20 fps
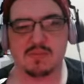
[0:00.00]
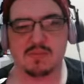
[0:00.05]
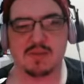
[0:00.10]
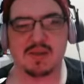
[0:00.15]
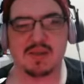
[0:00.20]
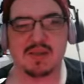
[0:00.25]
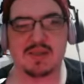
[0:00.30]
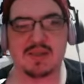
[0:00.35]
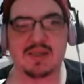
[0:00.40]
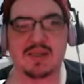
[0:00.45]

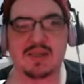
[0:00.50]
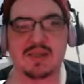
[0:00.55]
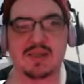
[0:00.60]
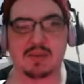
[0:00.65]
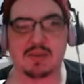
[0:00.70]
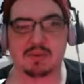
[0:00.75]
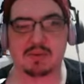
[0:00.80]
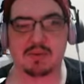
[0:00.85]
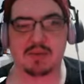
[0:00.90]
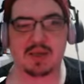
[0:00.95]
This is the
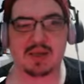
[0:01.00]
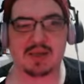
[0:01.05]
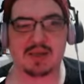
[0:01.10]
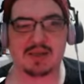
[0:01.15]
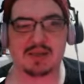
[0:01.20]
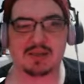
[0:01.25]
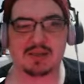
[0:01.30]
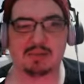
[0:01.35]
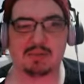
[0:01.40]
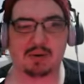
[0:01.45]

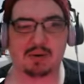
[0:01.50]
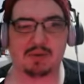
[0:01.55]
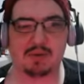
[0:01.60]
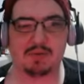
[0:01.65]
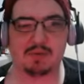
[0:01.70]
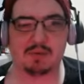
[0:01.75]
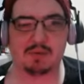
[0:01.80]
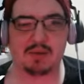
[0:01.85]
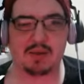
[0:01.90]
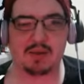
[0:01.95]
relaxing part for
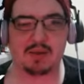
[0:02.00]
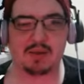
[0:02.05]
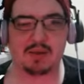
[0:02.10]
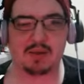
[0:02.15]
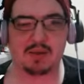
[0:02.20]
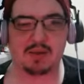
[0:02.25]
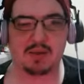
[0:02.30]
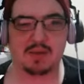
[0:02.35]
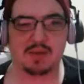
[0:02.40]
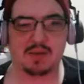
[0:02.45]
me. So
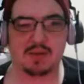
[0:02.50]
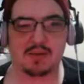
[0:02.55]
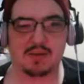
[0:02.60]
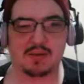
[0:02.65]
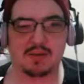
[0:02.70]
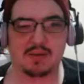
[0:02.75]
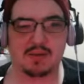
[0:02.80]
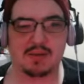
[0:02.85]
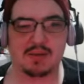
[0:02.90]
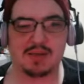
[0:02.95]
like
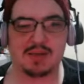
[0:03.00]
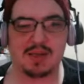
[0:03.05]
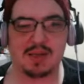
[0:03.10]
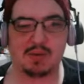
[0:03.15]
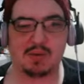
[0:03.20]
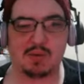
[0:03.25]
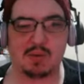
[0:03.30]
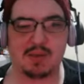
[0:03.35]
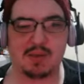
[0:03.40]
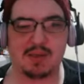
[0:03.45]
day
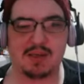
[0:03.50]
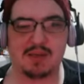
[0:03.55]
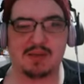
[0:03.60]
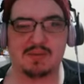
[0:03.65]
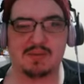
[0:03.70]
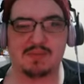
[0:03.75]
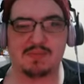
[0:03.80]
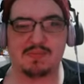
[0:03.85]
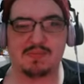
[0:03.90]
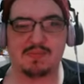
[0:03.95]

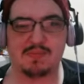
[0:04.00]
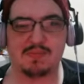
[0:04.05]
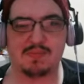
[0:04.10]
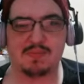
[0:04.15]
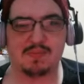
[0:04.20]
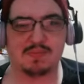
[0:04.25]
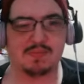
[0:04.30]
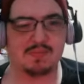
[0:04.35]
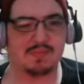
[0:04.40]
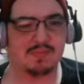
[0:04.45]
one,
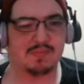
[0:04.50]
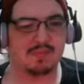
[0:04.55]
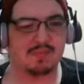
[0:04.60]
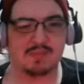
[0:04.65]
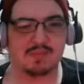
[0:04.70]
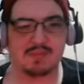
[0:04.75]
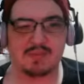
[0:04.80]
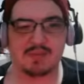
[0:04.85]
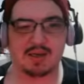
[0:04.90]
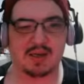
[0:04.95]

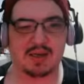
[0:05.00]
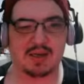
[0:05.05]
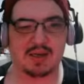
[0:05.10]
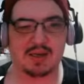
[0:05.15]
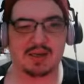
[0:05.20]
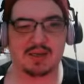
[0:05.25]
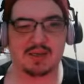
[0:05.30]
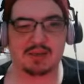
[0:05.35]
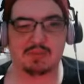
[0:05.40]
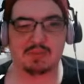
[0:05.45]
like I
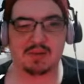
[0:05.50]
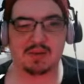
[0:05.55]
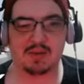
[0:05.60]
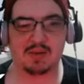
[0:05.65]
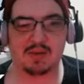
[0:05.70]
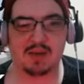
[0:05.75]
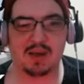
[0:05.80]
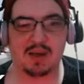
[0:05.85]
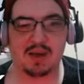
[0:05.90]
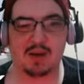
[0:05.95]
could spend
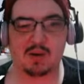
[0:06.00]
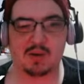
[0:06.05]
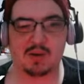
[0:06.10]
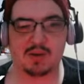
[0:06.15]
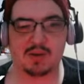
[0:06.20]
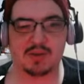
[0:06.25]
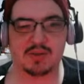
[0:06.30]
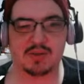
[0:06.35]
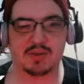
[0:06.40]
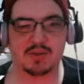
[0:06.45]

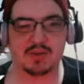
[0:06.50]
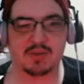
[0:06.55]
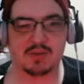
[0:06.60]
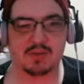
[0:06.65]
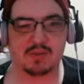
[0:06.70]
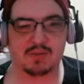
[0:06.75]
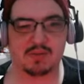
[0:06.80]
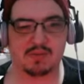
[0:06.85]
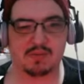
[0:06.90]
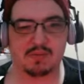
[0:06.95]
hours
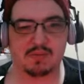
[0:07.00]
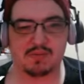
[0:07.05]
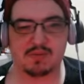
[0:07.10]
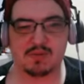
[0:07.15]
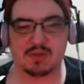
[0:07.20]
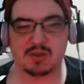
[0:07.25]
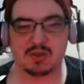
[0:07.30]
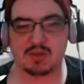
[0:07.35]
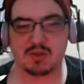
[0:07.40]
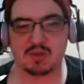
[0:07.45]

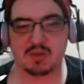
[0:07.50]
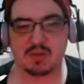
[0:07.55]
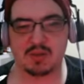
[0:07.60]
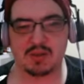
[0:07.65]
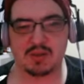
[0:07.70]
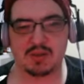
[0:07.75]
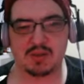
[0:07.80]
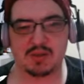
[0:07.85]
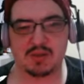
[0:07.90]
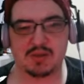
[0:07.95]
just doing
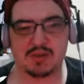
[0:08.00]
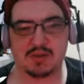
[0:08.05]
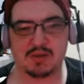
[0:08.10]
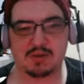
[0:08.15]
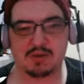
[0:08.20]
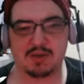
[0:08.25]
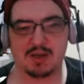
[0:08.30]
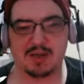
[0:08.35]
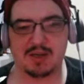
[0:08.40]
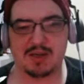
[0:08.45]
this,
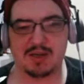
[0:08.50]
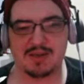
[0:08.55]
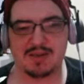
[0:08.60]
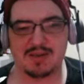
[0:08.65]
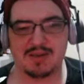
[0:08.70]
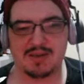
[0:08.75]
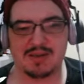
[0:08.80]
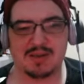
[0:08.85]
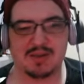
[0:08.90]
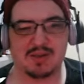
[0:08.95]
right?
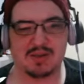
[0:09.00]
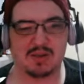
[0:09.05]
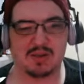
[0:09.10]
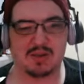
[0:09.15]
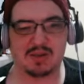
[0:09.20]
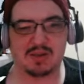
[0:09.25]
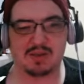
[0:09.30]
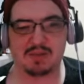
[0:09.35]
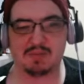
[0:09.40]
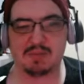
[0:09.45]

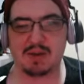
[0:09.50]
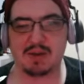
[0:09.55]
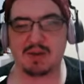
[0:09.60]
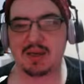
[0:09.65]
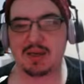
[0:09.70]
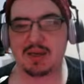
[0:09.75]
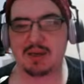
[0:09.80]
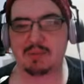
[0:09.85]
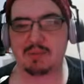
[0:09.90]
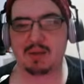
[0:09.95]
Just picking
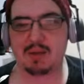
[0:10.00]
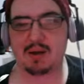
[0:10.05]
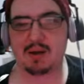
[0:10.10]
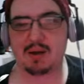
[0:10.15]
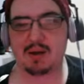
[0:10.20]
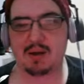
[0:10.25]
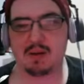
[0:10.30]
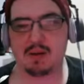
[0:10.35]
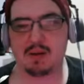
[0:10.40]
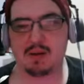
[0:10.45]
up
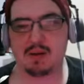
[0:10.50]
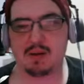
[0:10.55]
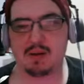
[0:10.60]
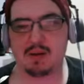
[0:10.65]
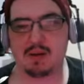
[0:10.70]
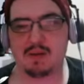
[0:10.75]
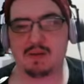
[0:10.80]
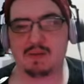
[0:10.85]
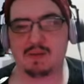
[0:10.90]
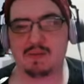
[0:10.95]
all
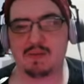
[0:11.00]
of,